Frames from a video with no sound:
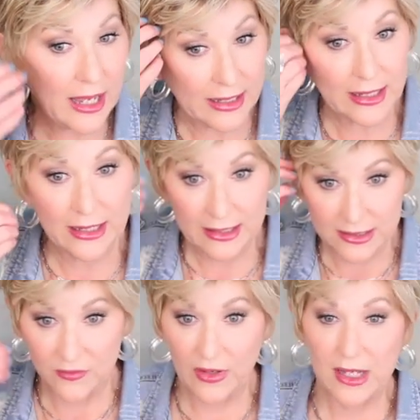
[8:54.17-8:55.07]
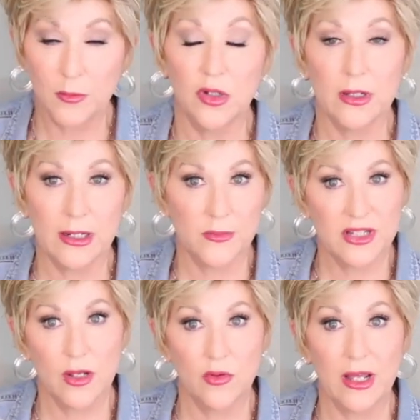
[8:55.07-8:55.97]
and it is available, and I'm
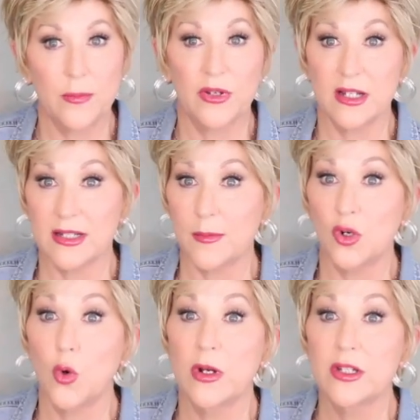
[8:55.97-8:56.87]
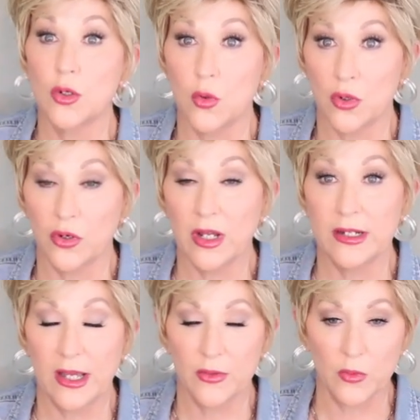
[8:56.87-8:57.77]
so glad because I'm going to order
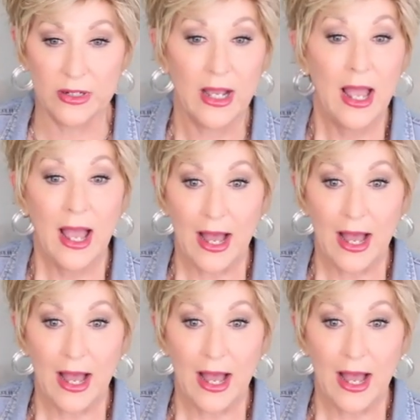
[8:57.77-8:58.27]
another one.